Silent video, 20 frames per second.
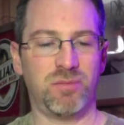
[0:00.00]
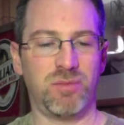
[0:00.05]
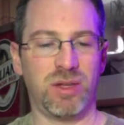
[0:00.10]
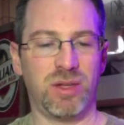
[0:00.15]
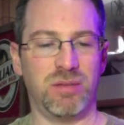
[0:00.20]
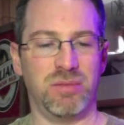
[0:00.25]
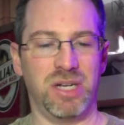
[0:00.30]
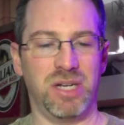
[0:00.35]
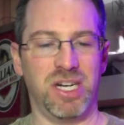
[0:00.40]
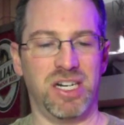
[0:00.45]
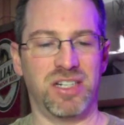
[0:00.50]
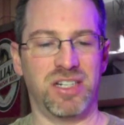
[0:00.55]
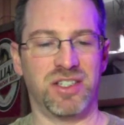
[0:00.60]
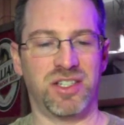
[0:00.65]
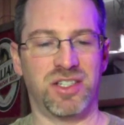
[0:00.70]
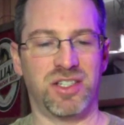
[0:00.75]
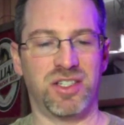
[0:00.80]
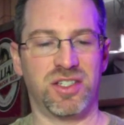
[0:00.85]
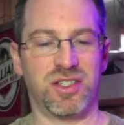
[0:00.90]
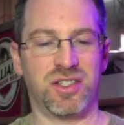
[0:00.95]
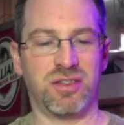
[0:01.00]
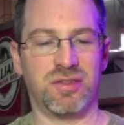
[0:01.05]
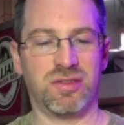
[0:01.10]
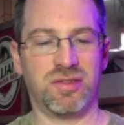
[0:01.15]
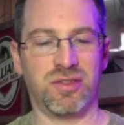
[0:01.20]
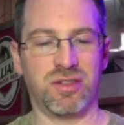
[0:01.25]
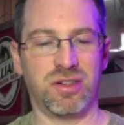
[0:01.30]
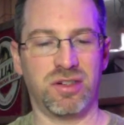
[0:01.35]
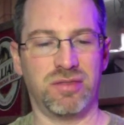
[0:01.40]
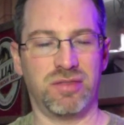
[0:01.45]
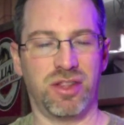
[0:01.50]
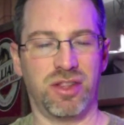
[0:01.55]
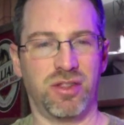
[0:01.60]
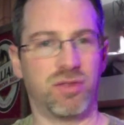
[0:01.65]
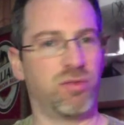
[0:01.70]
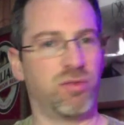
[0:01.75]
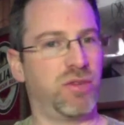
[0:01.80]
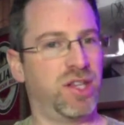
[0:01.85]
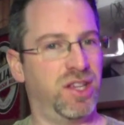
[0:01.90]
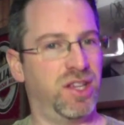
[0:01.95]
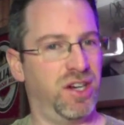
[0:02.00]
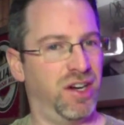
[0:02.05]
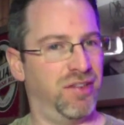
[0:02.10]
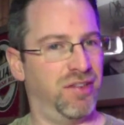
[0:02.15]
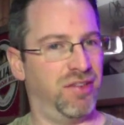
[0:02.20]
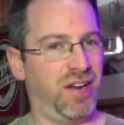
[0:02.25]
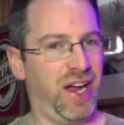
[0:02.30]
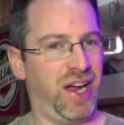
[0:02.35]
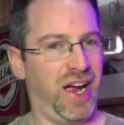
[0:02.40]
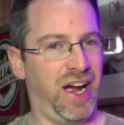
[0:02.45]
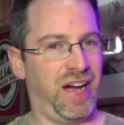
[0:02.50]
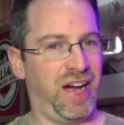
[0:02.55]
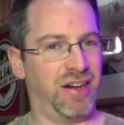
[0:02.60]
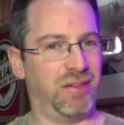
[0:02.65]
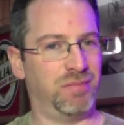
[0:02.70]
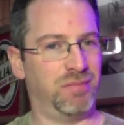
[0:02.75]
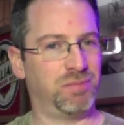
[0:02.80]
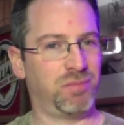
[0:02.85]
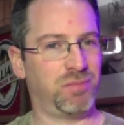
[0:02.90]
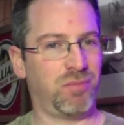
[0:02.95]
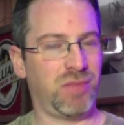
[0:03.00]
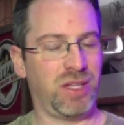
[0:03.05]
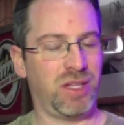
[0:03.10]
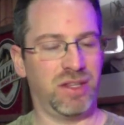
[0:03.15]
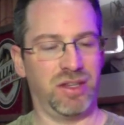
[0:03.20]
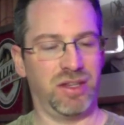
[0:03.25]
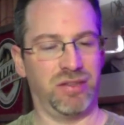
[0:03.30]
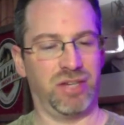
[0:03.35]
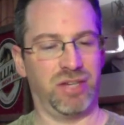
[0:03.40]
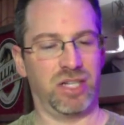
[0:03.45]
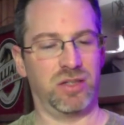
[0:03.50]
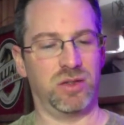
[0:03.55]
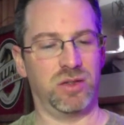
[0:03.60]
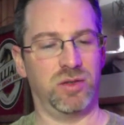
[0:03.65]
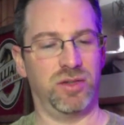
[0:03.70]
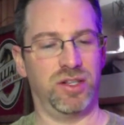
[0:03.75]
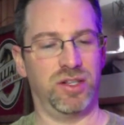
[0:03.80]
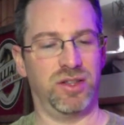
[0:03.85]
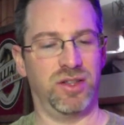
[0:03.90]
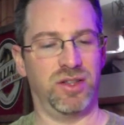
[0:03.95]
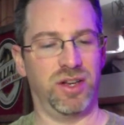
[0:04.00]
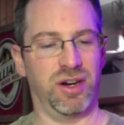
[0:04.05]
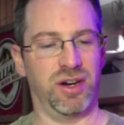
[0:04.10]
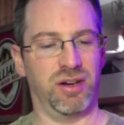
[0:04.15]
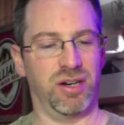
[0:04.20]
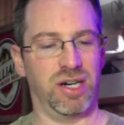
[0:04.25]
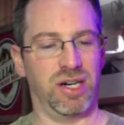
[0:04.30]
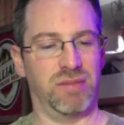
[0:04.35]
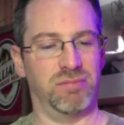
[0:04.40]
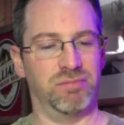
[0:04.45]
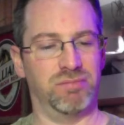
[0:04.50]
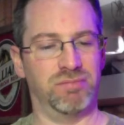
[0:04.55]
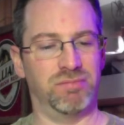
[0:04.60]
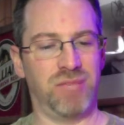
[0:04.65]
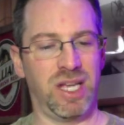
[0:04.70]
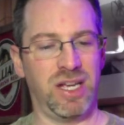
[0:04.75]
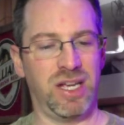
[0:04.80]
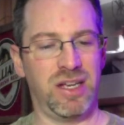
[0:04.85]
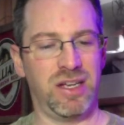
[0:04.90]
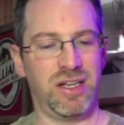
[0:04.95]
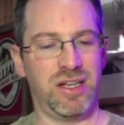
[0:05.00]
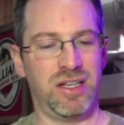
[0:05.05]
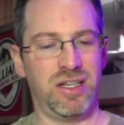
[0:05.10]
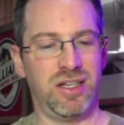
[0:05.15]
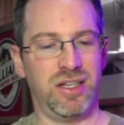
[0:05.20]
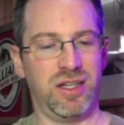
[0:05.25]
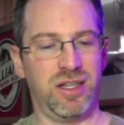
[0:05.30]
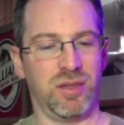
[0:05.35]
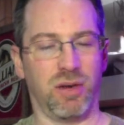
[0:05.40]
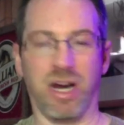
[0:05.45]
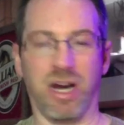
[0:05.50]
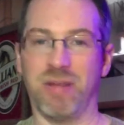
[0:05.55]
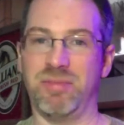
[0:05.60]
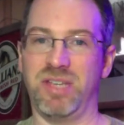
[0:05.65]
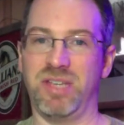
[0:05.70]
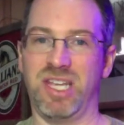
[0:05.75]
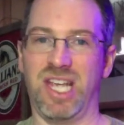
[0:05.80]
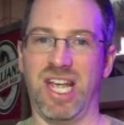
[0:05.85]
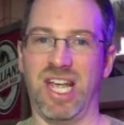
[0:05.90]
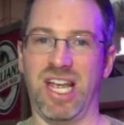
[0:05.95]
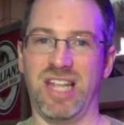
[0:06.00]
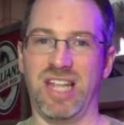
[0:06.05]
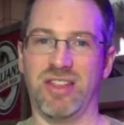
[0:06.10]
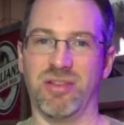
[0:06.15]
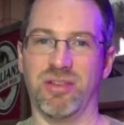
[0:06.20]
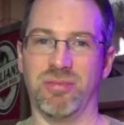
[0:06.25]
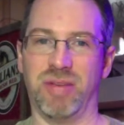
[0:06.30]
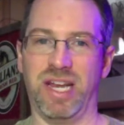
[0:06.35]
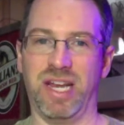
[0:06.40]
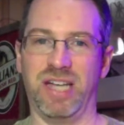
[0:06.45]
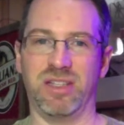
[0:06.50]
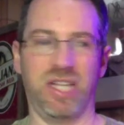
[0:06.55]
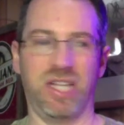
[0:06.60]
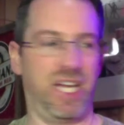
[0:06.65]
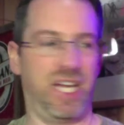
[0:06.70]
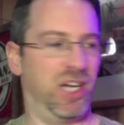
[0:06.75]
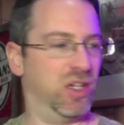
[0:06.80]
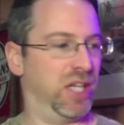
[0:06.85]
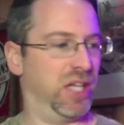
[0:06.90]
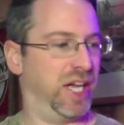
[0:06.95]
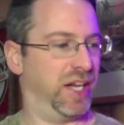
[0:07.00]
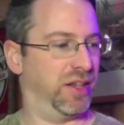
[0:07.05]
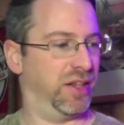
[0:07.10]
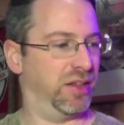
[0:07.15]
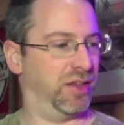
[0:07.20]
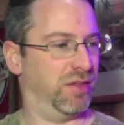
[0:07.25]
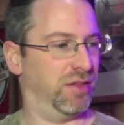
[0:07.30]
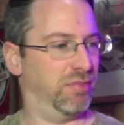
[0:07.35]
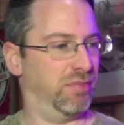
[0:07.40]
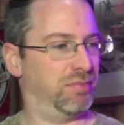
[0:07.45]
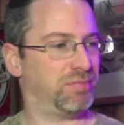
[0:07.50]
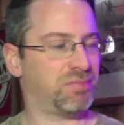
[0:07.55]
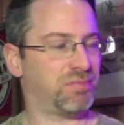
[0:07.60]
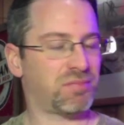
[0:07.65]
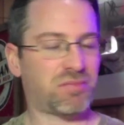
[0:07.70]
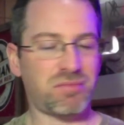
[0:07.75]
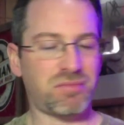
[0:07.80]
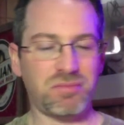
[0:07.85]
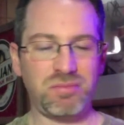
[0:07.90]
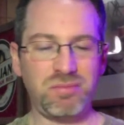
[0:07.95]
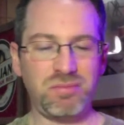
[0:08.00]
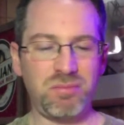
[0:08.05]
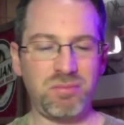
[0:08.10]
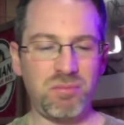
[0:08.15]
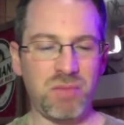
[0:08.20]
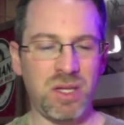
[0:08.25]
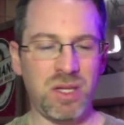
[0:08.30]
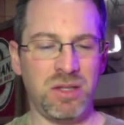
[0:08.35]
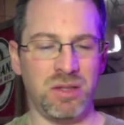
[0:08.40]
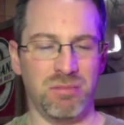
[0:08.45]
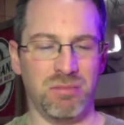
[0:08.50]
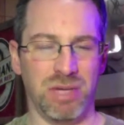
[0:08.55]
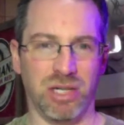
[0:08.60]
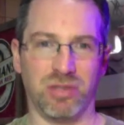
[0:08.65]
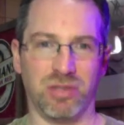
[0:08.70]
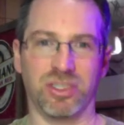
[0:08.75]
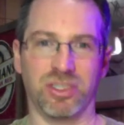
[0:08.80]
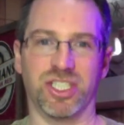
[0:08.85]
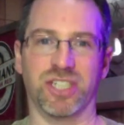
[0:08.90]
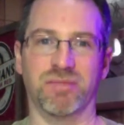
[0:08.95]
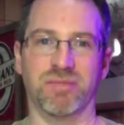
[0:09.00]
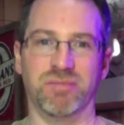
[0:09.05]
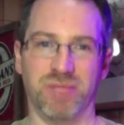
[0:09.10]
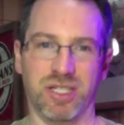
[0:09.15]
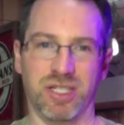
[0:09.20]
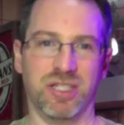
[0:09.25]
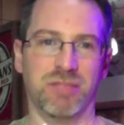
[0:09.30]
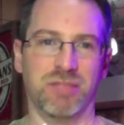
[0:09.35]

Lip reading: I'll be honest, so far of the three that I've had that have included their IPA, their pale ale, and the Belgian, the